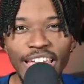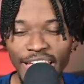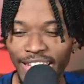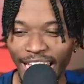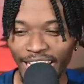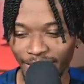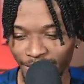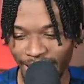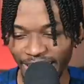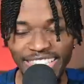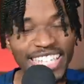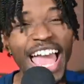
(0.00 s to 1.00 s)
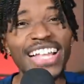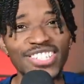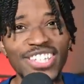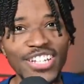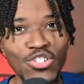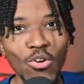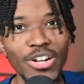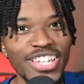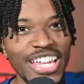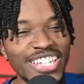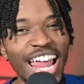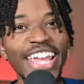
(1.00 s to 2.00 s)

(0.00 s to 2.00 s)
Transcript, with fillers: like like attached to this organization,